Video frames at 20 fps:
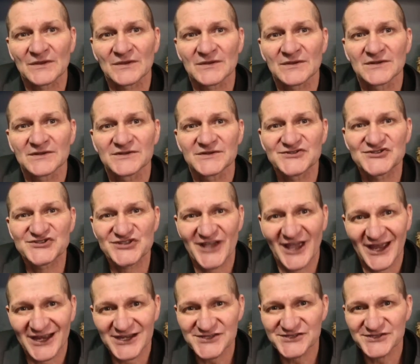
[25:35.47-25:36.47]

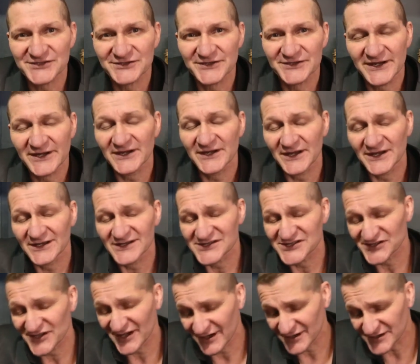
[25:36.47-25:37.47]
Scarcity
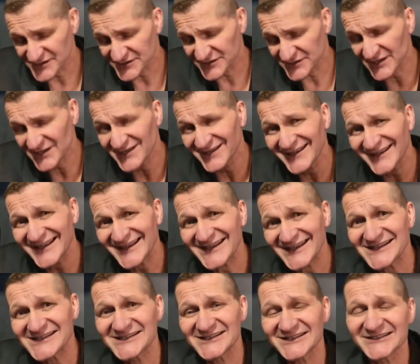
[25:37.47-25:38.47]

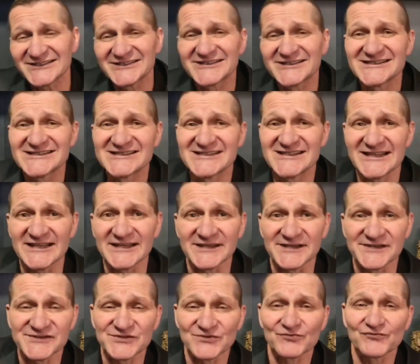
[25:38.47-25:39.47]
is a
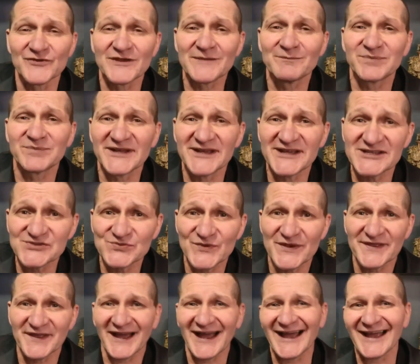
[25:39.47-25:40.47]
disease. Replace with
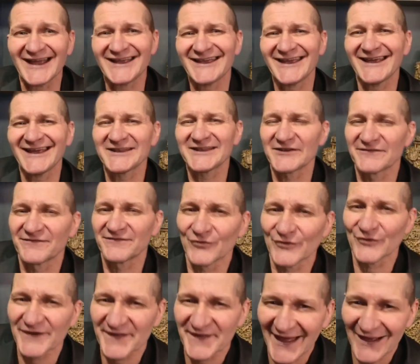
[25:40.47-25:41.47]
I can't
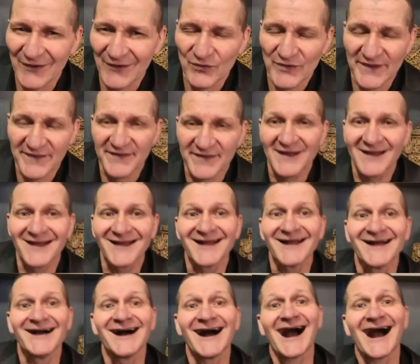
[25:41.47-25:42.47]
afford that with
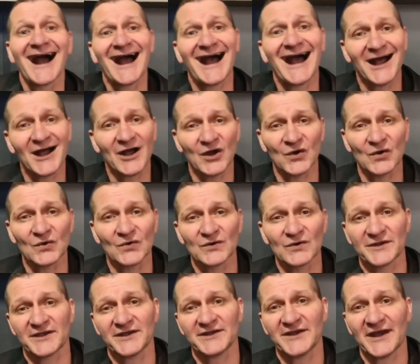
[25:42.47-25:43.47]
how
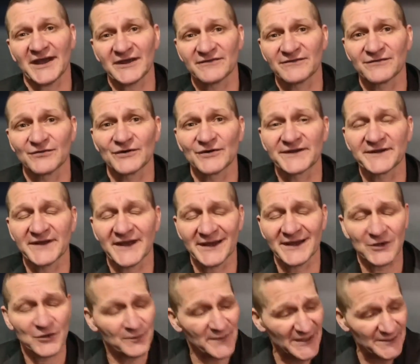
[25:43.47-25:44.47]
can I afford that?
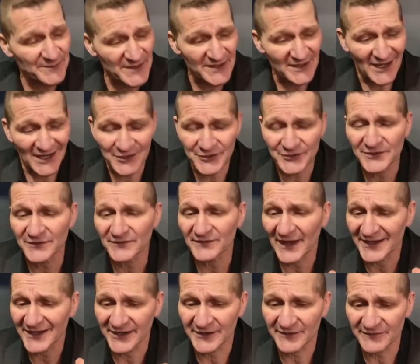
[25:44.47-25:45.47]
Or maybe I don't know if I
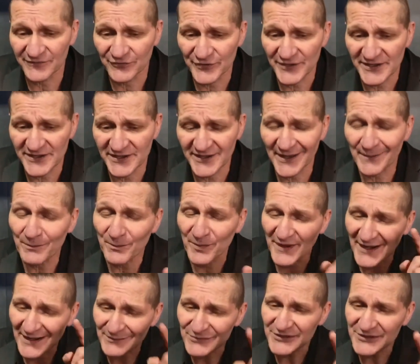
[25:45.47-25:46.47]
can afford it yet, but
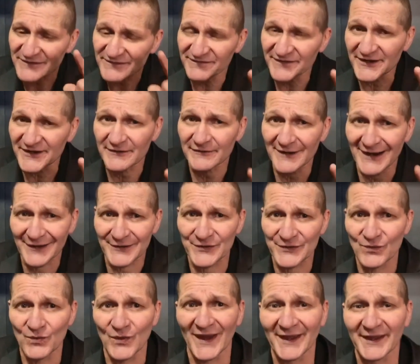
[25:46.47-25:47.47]
I'm going to figure out a
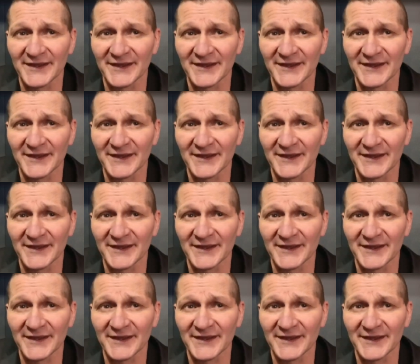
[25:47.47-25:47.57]
way.